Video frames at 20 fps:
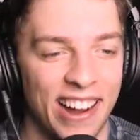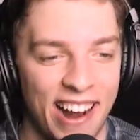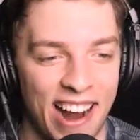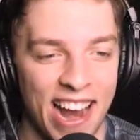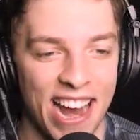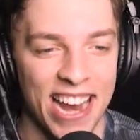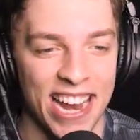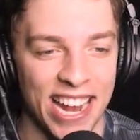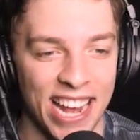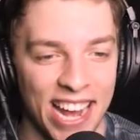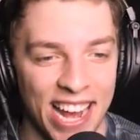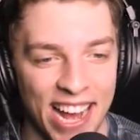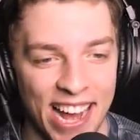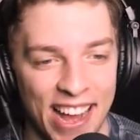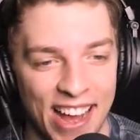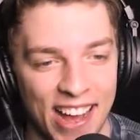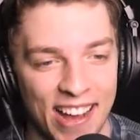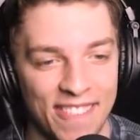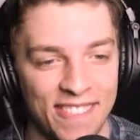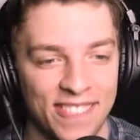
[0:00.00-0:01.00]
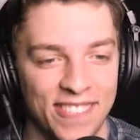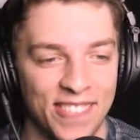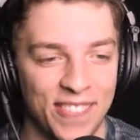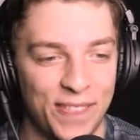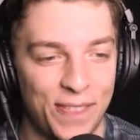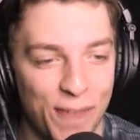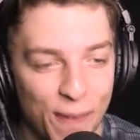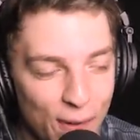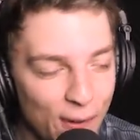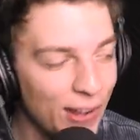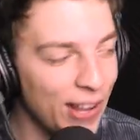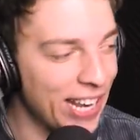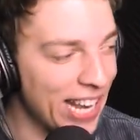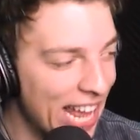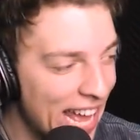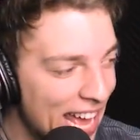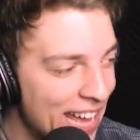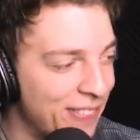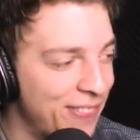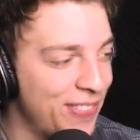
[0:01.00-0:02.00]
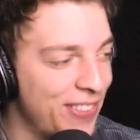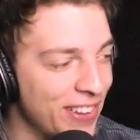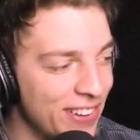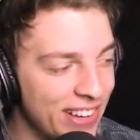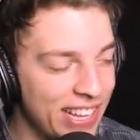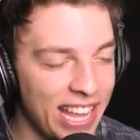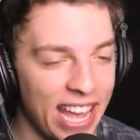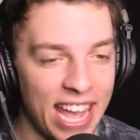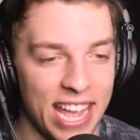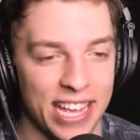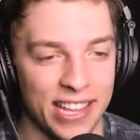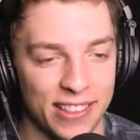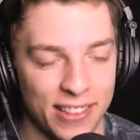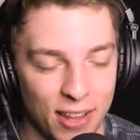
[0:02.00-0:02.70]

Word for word: All right. Um, four left. Okay.